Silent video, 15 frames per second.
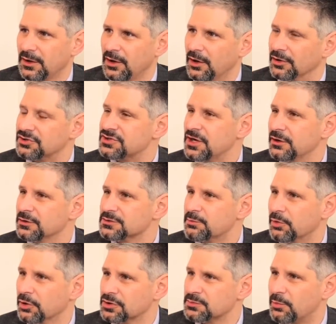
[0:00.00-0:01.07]
Our chair is
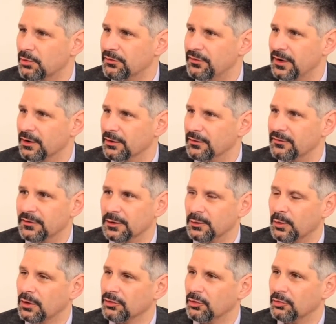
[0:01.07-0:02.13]
Berks Beauvert, very
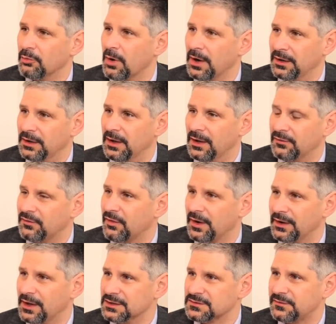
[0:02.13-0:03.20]
well-known mining and
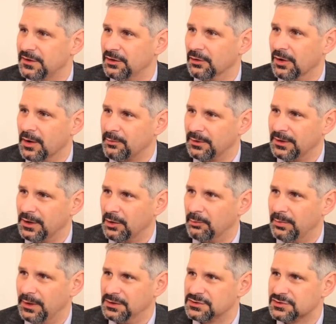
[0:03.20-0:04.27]
finance figure up and down
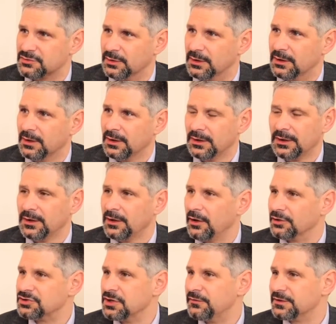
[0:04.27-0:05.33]
Bay Street.
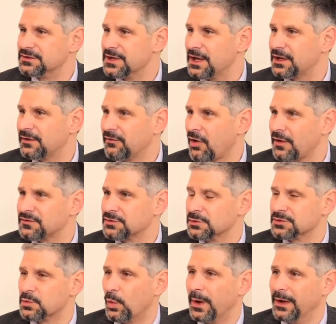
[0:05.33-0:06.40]
Our chief executive officer
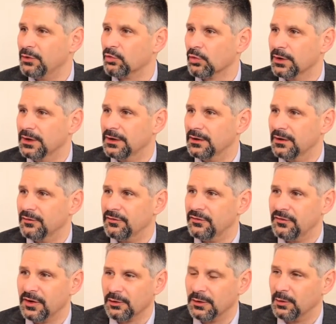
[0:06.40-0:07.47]
is Wayne Reed, a
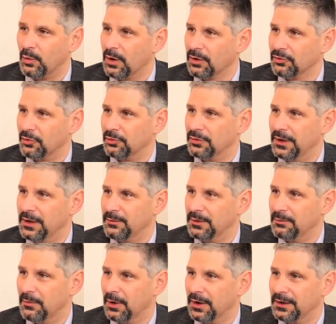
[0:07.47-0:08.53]
very well-known name
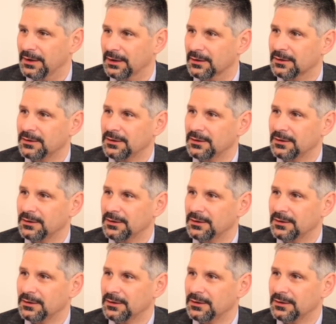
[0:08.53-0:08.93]
in mining.